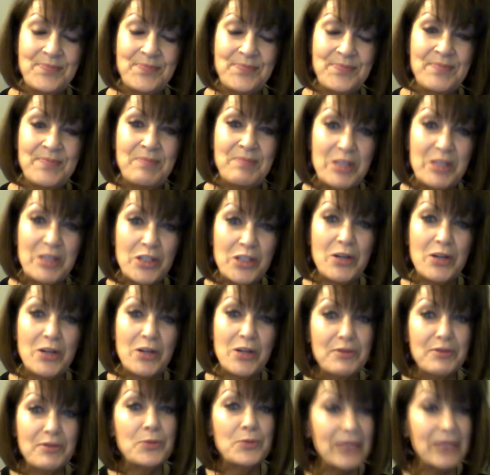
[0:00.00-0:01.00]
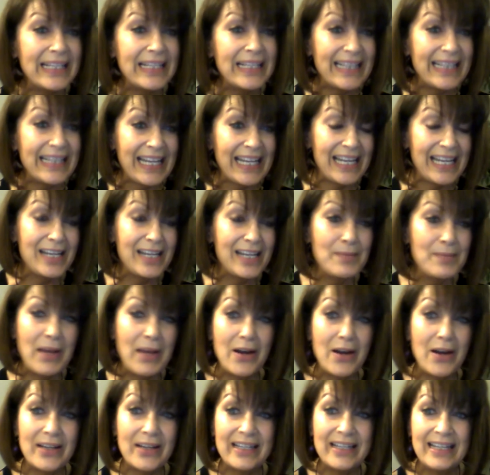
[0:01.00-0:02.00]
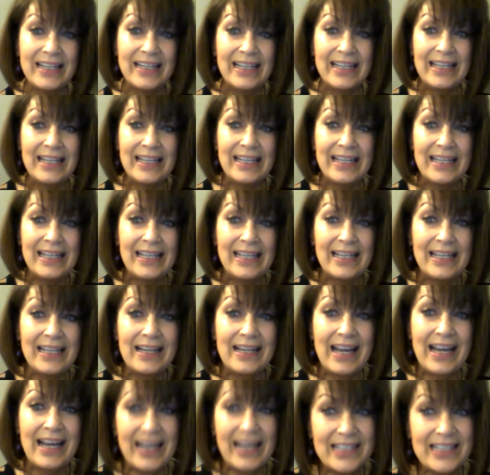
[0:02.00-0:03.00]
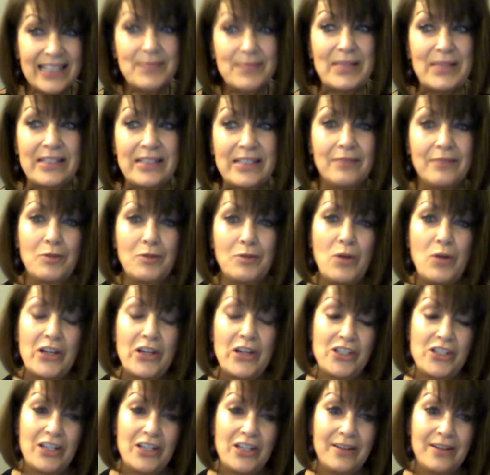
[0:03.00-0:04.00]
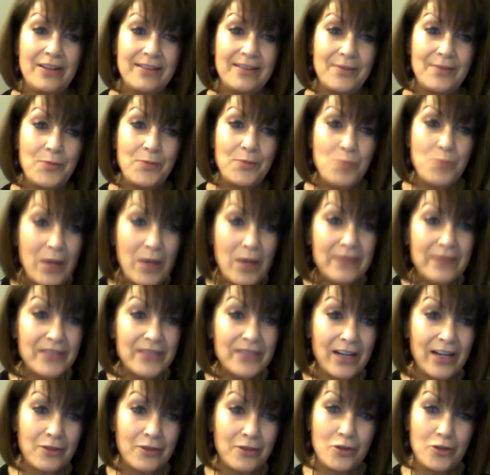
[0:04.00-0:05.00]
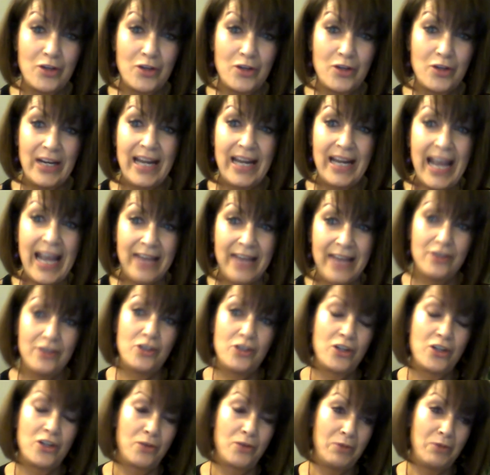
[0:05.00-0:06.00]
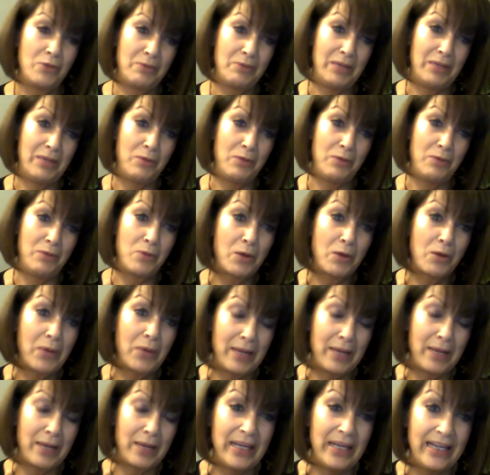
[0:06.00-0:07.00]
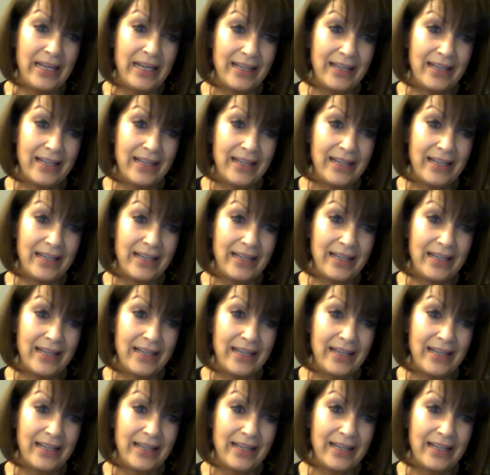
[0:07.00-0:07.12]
But after really thinking about it, I asked myself the question, what if Dr. Tran hadn't shared with me? Where would I be?